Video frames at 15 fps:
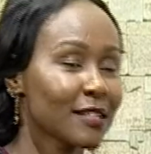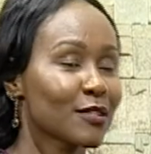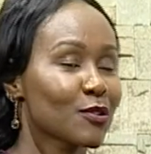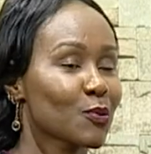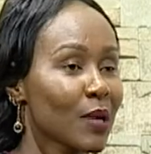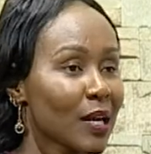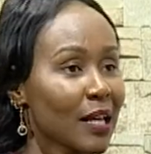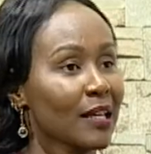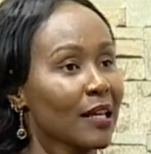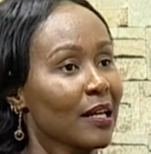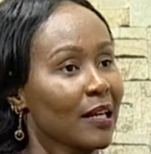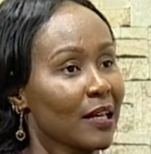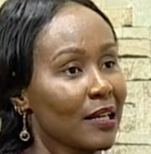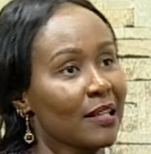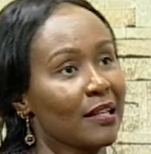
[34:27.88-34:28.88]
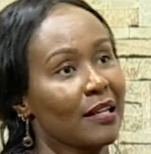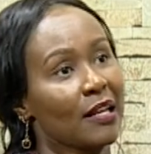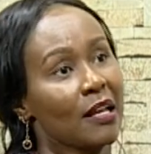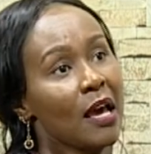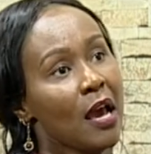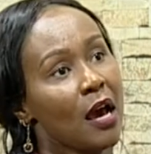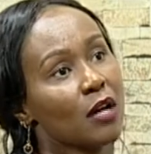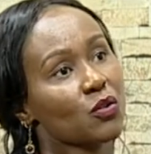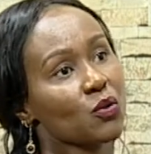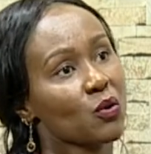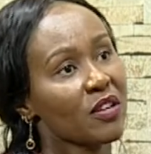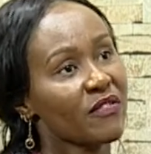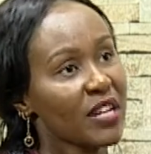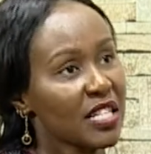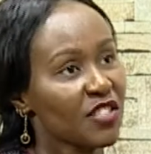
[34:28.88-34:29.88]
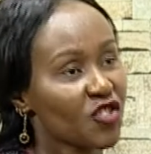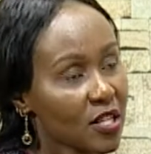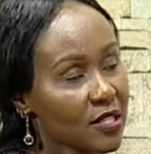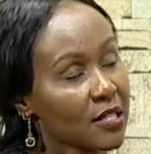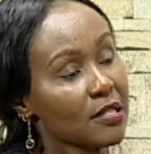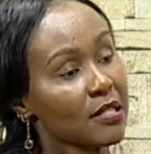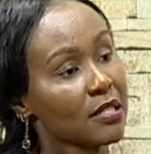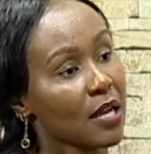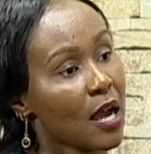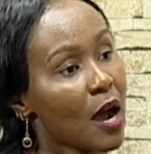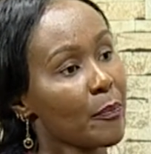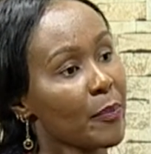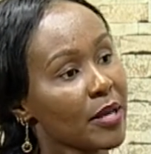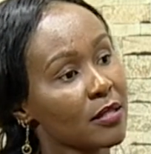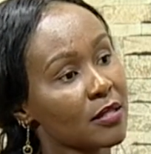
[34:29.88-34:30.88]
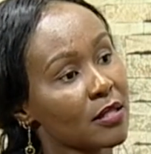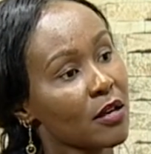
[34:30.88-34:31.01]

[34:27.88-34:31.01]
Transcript: to another and another and another. So even in churches, it happens.